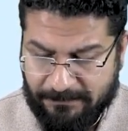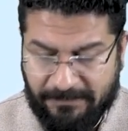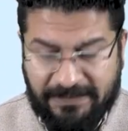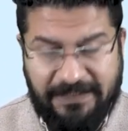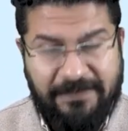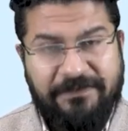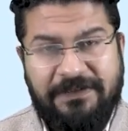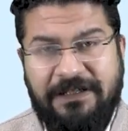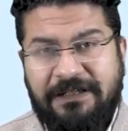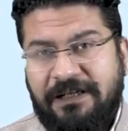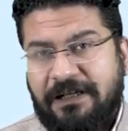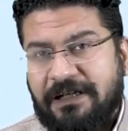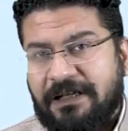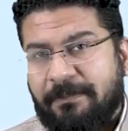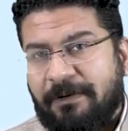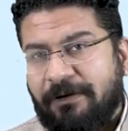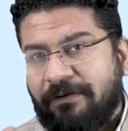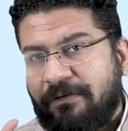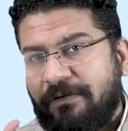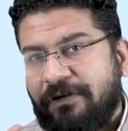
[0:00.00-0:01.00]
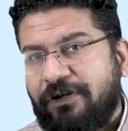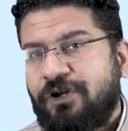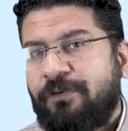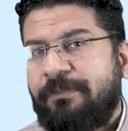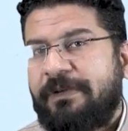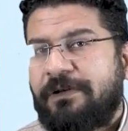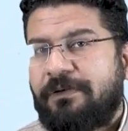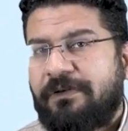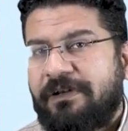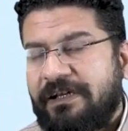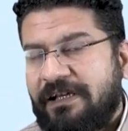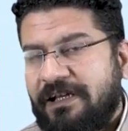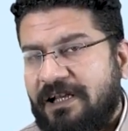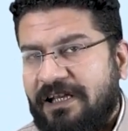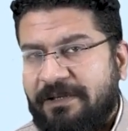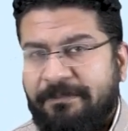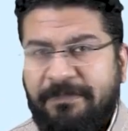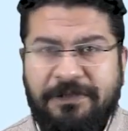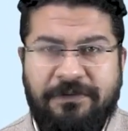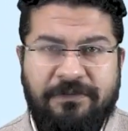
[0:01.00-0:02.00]
But if they are telling about
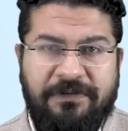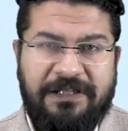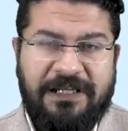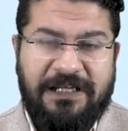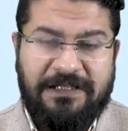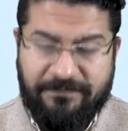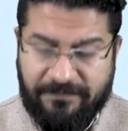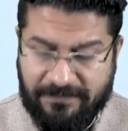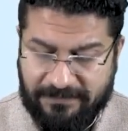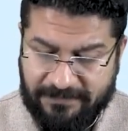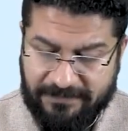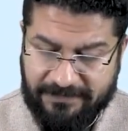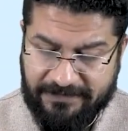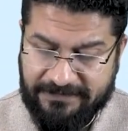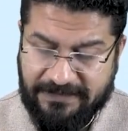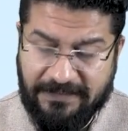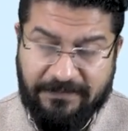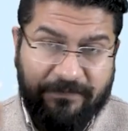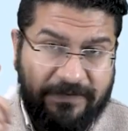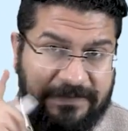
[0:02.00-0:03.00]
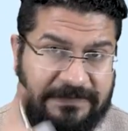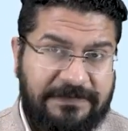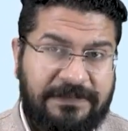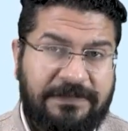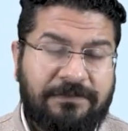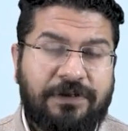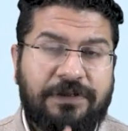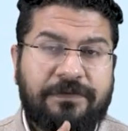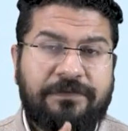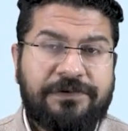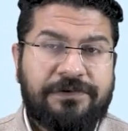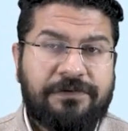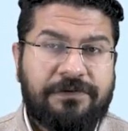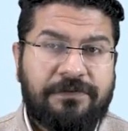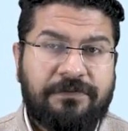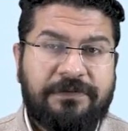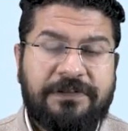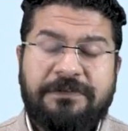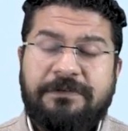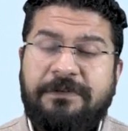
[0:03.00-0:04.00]
oligomenorrhea, amenorrhea, infertility, then first thing what we should
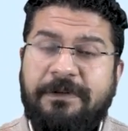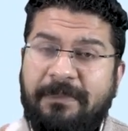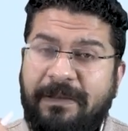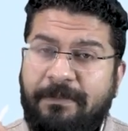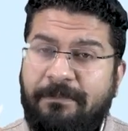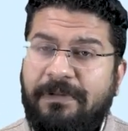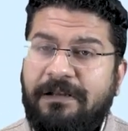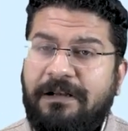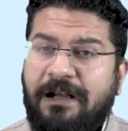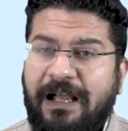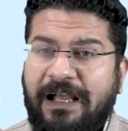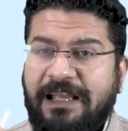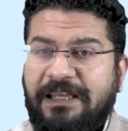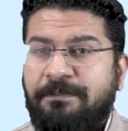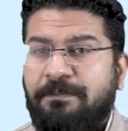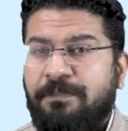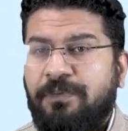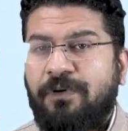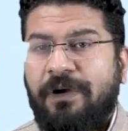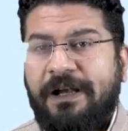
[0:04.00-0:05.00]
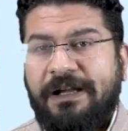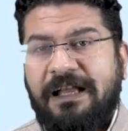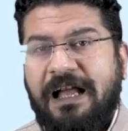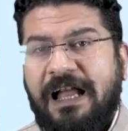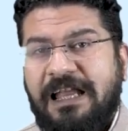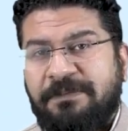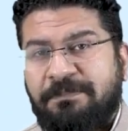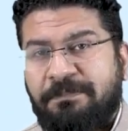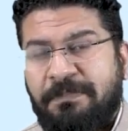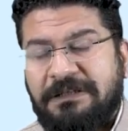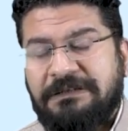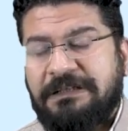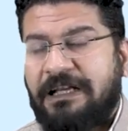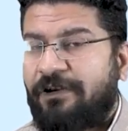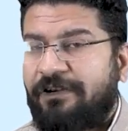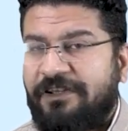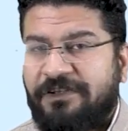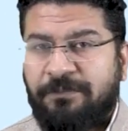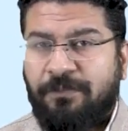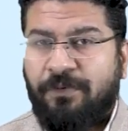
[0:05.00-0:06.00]
do is remember hypo and
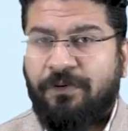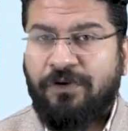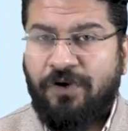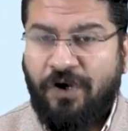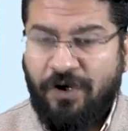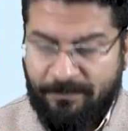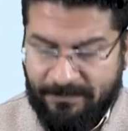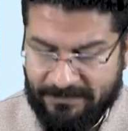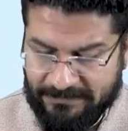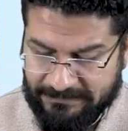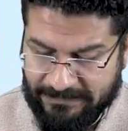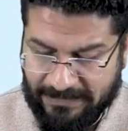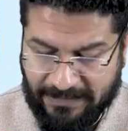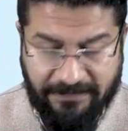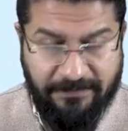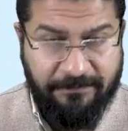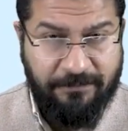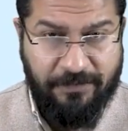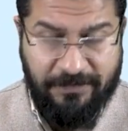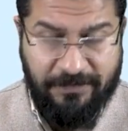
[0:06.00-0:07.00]
hyperthyroid is more common than